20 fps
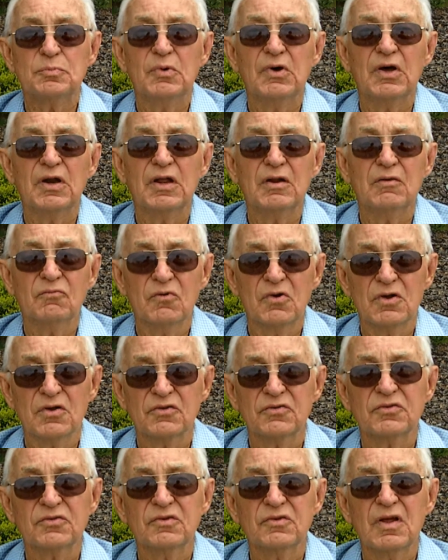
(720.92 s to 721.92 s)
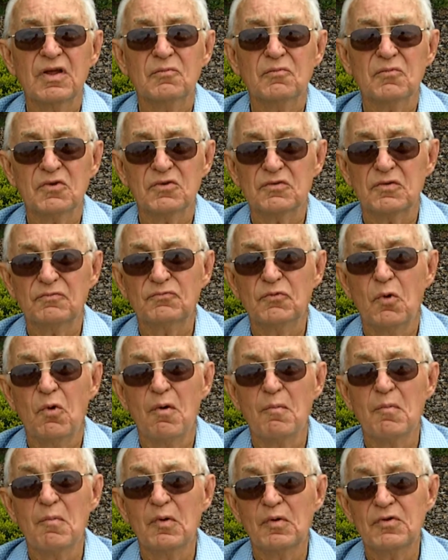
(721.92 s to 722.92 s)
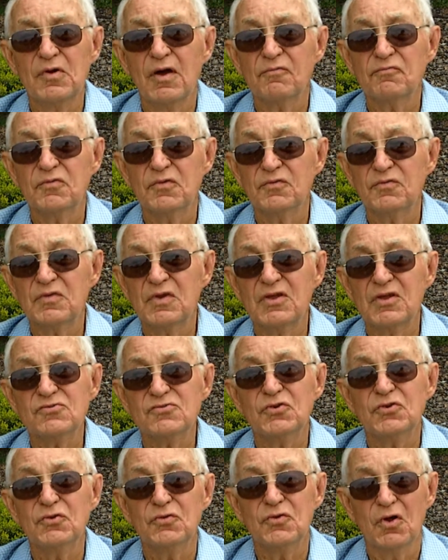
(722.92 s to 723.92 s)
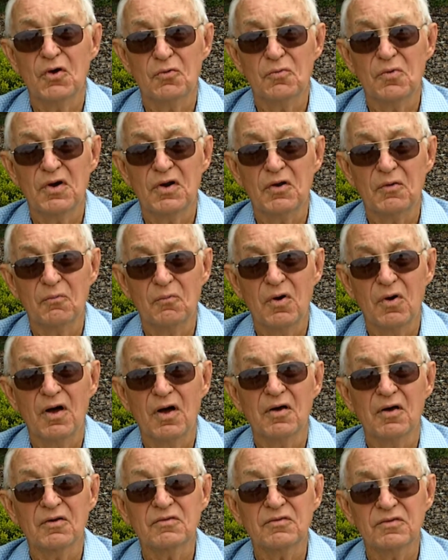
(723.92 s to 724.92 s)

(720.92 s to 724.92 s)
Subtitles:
but it was a form enough that you know what it was.